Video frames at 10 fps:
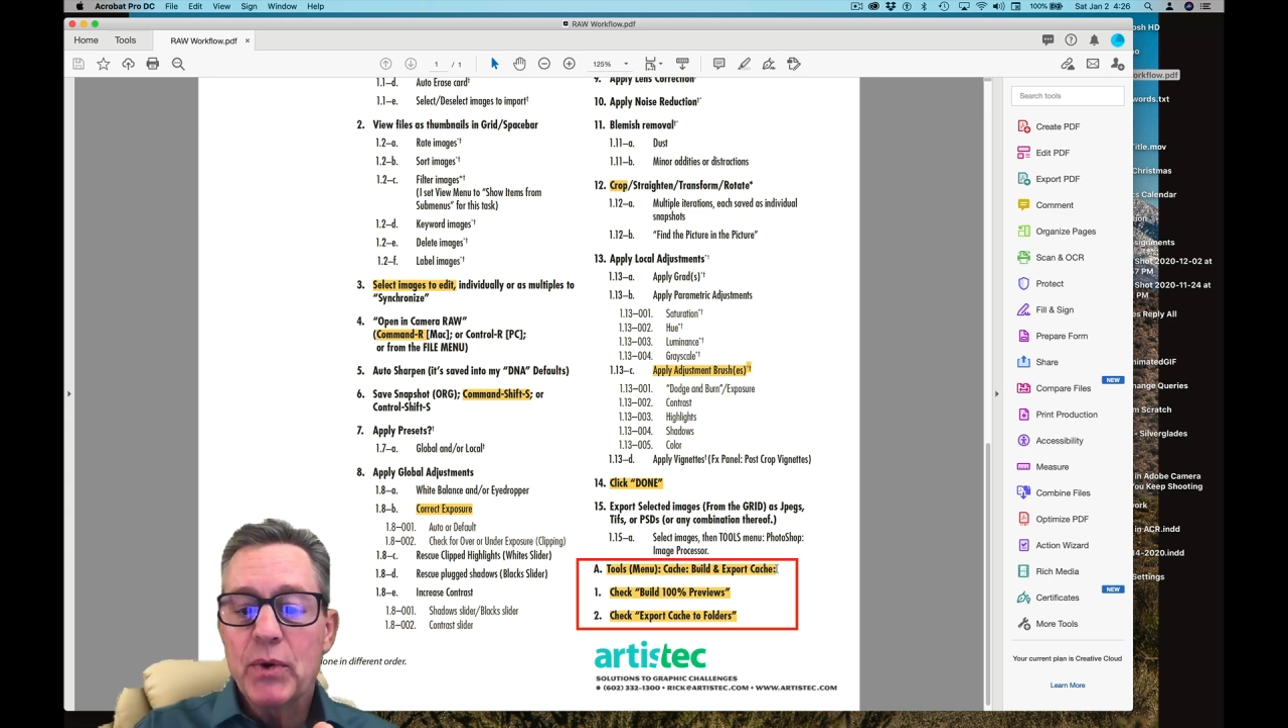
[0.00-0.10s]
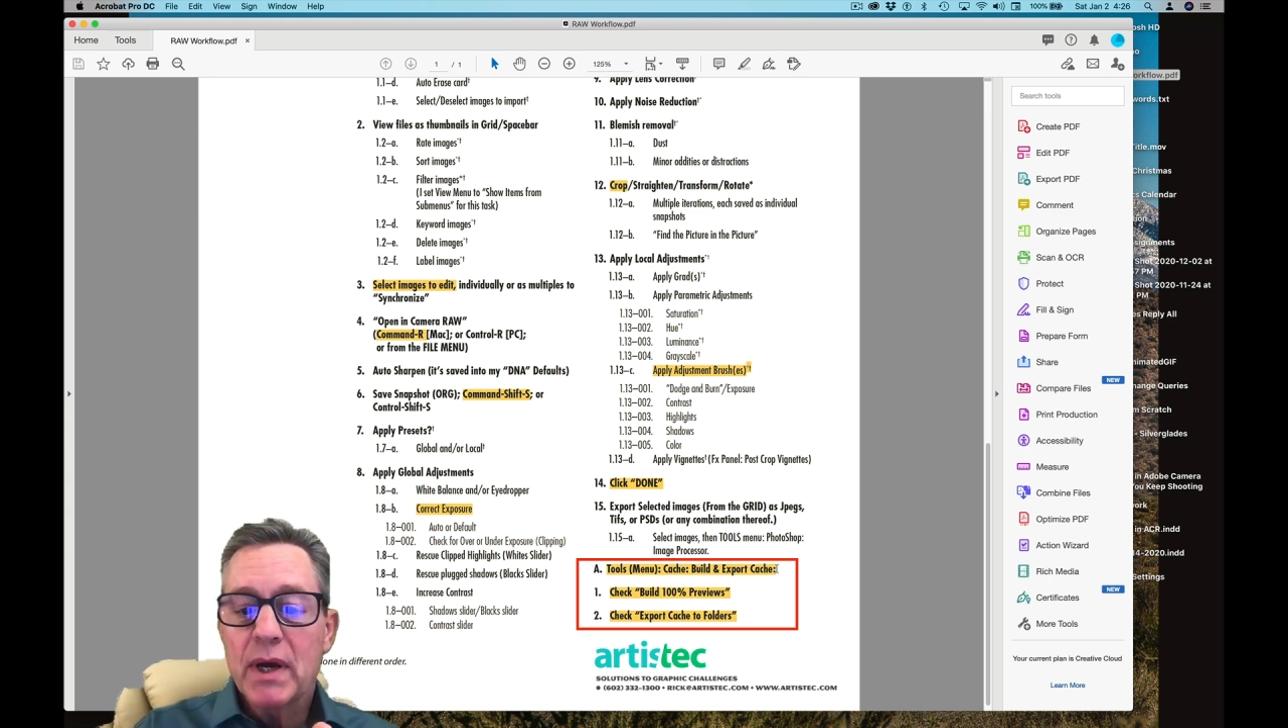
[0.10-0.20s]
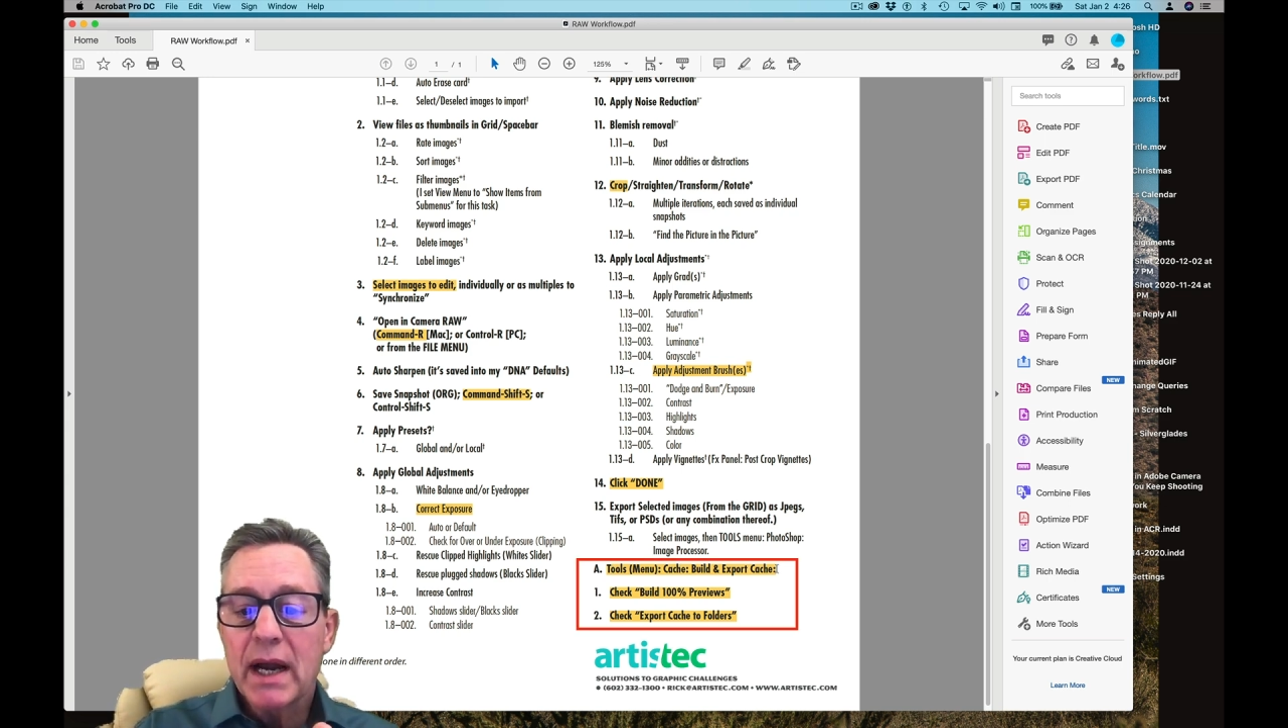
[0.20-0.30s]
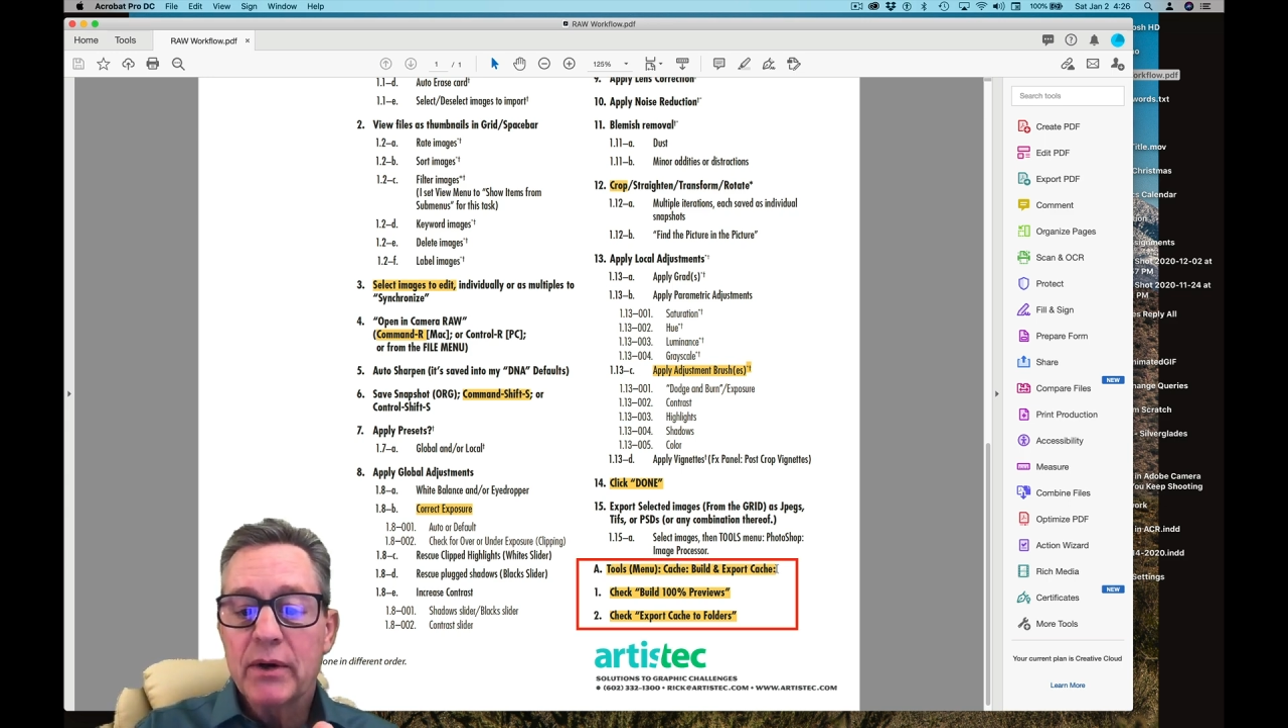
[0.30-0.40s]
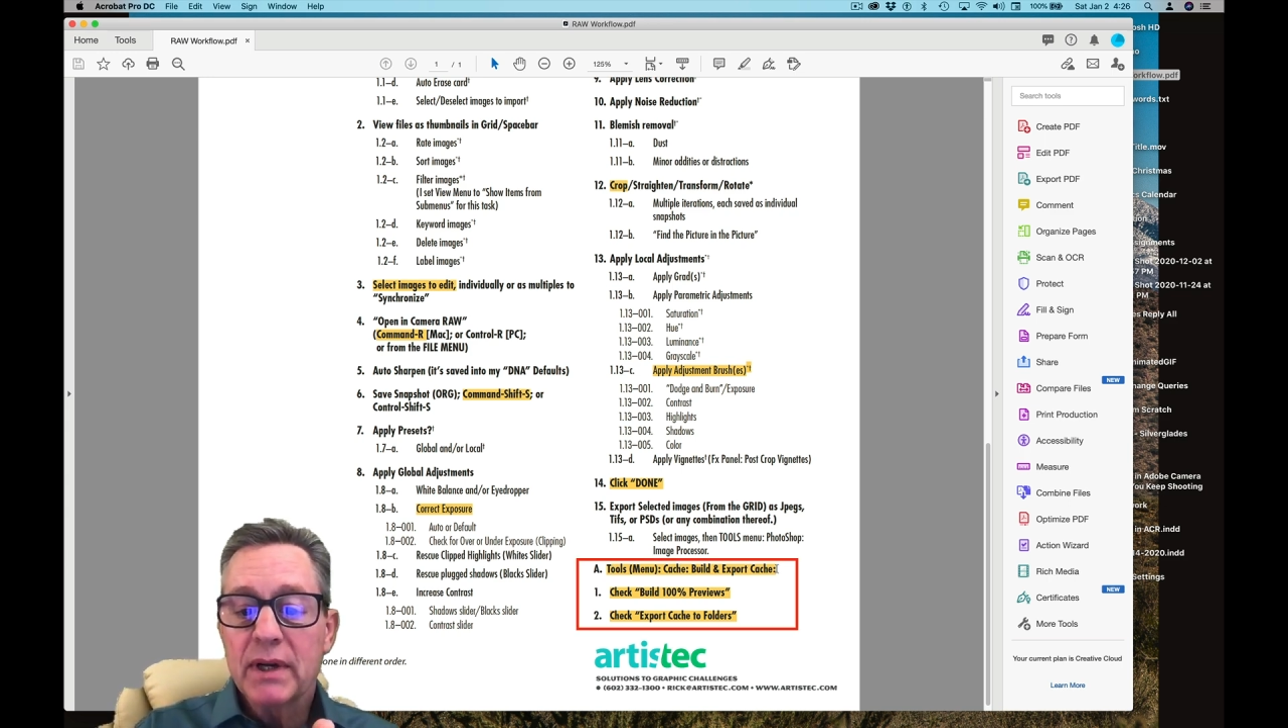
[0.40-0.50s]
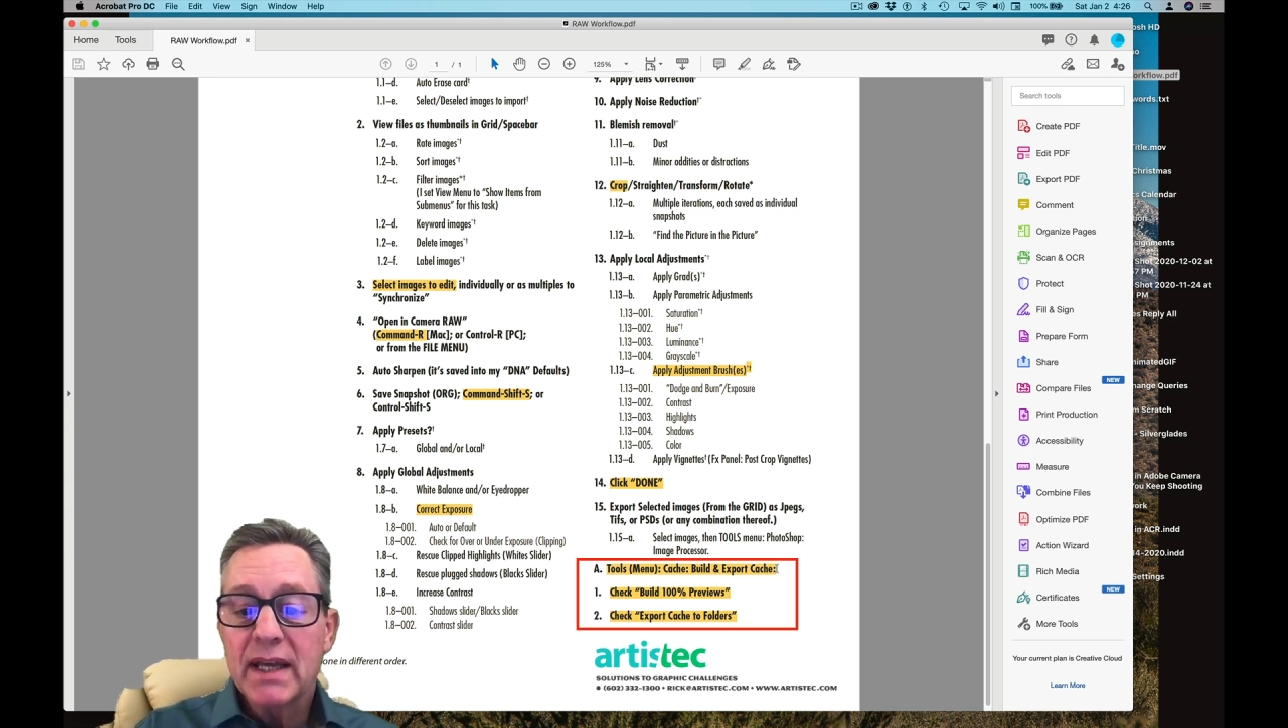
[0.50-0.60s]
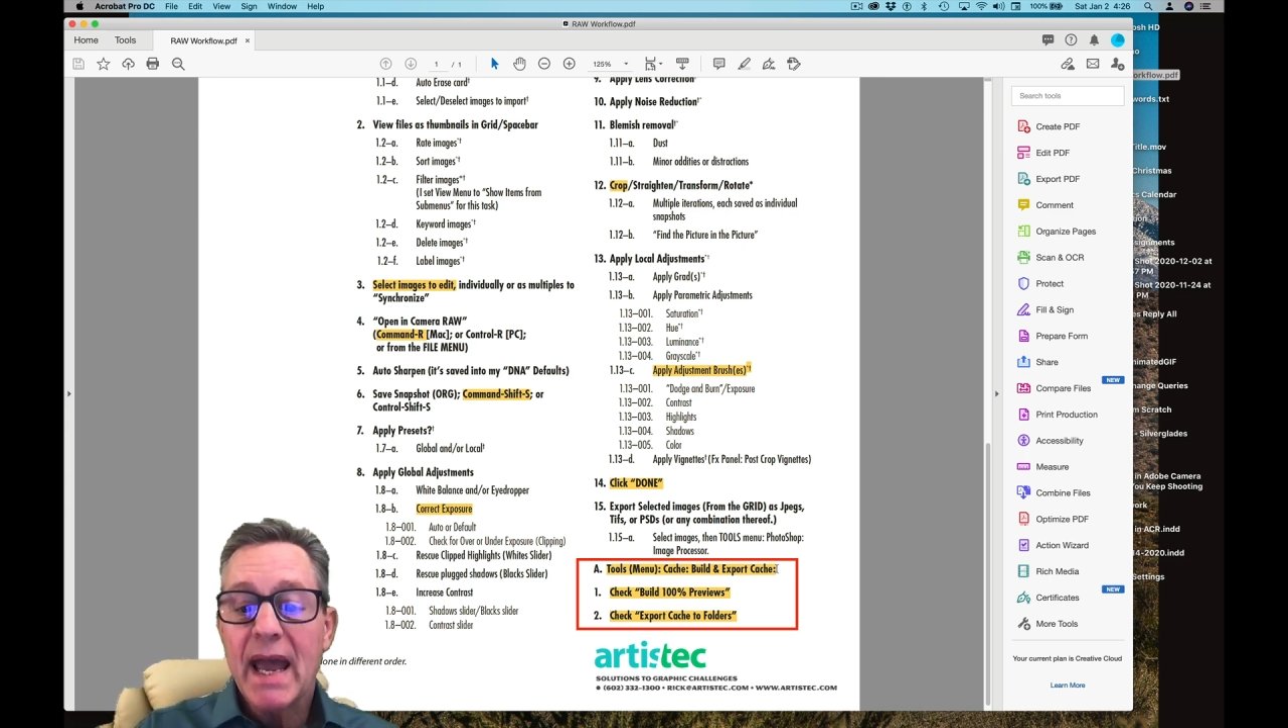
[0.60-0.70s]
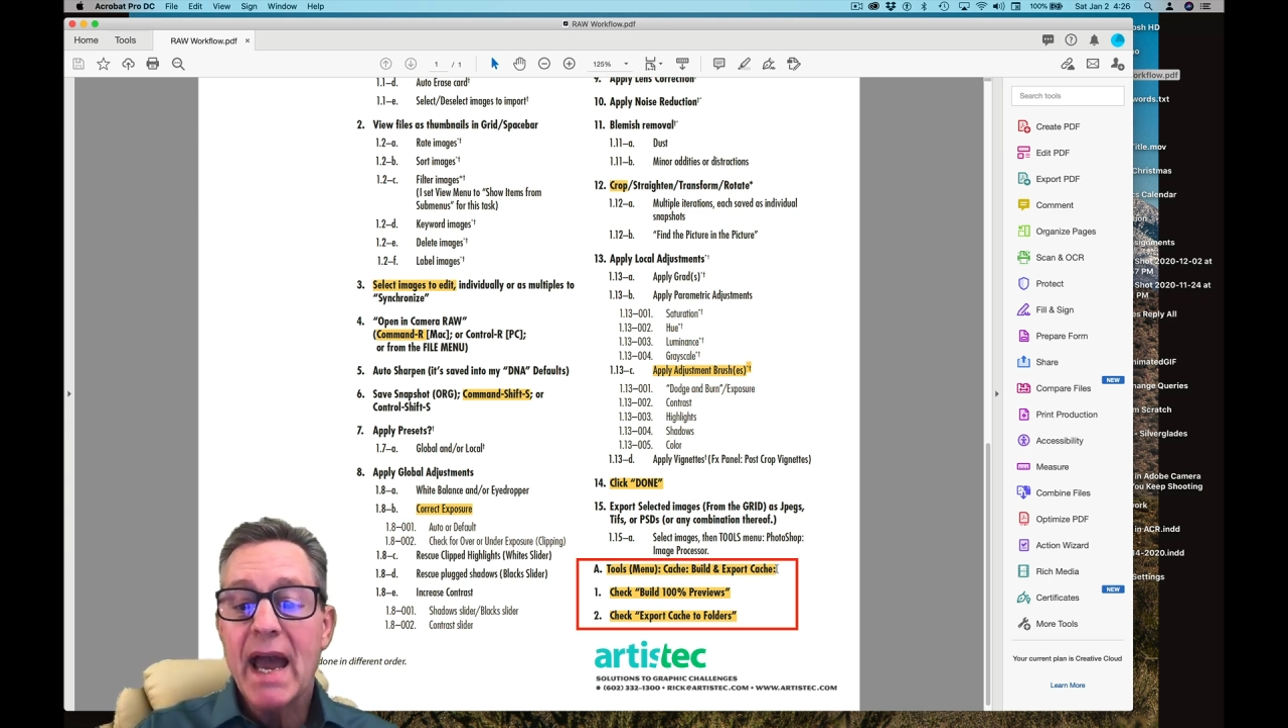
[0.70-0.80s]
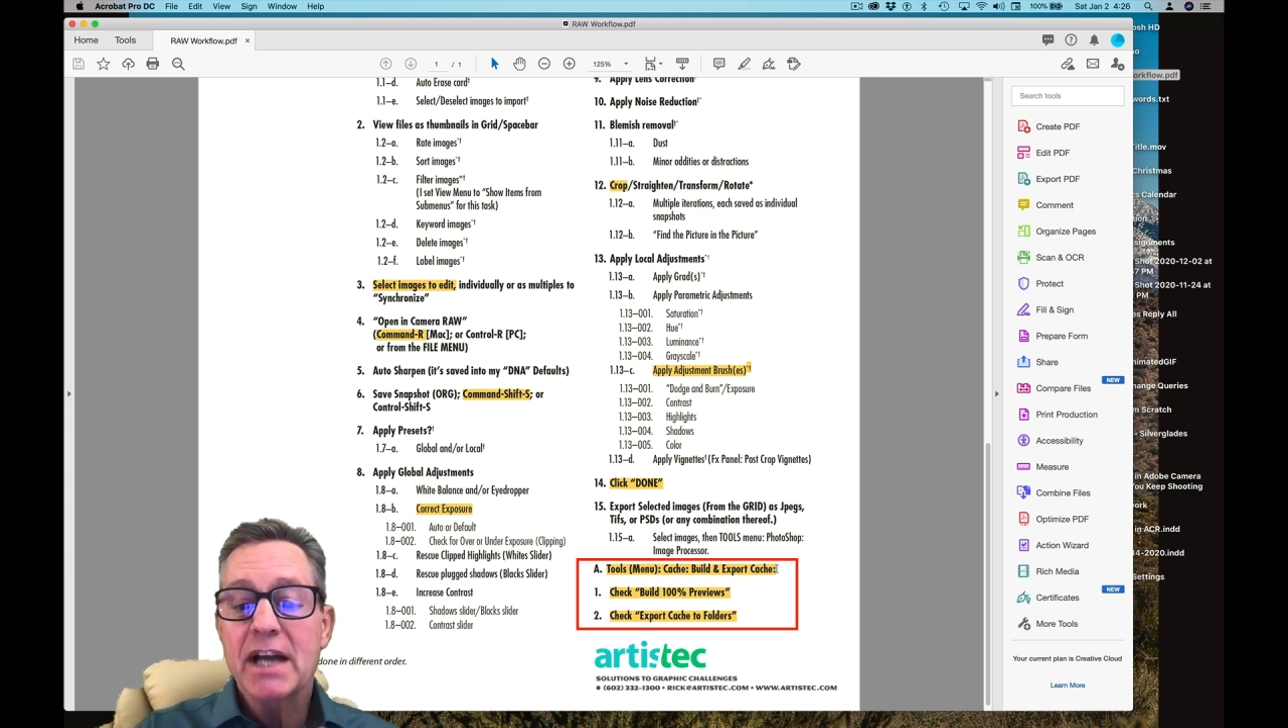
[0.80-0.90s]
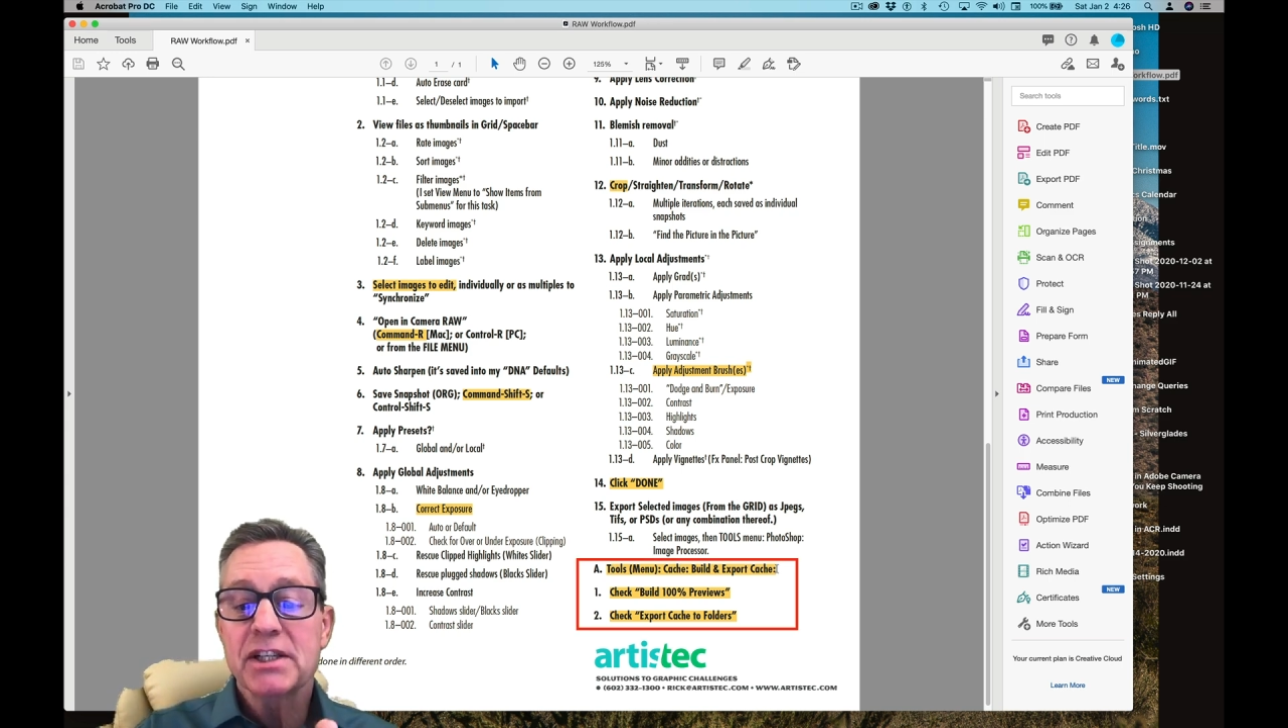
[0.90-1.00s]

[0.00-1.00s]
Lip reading: and I go to Cache,